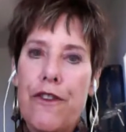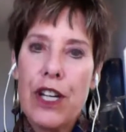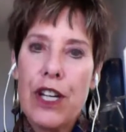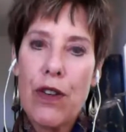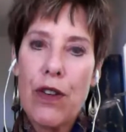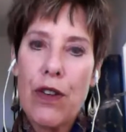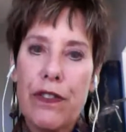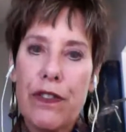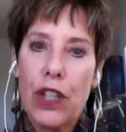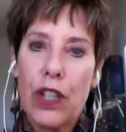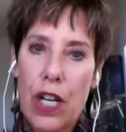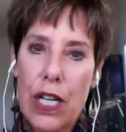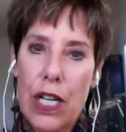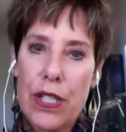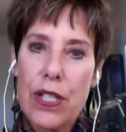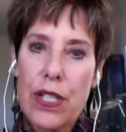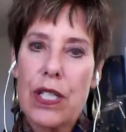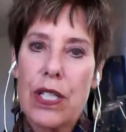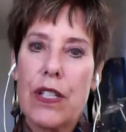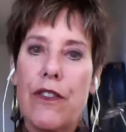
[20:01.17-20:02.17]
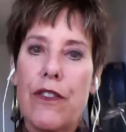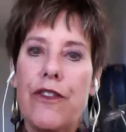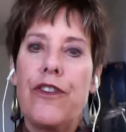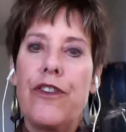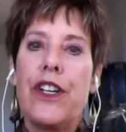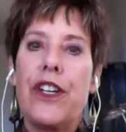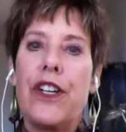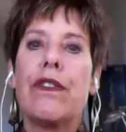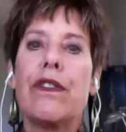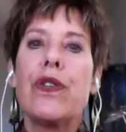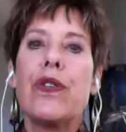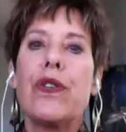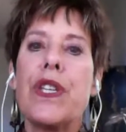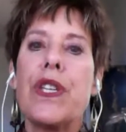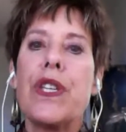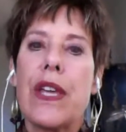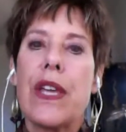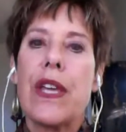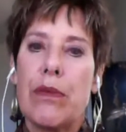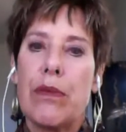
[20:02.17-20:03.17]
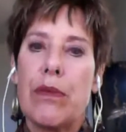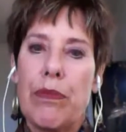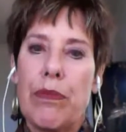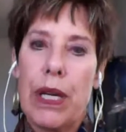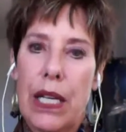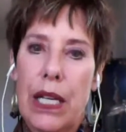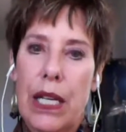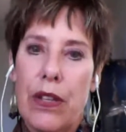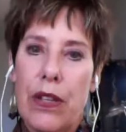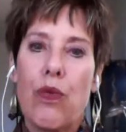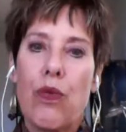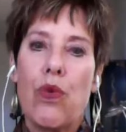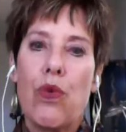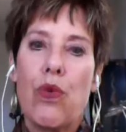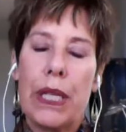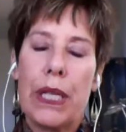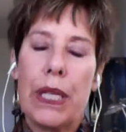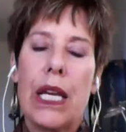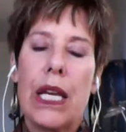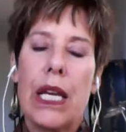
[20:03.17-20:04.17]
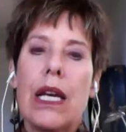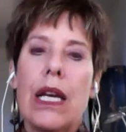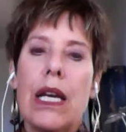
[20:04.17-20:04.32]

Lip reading: of loss, the fear of losing that man or woman,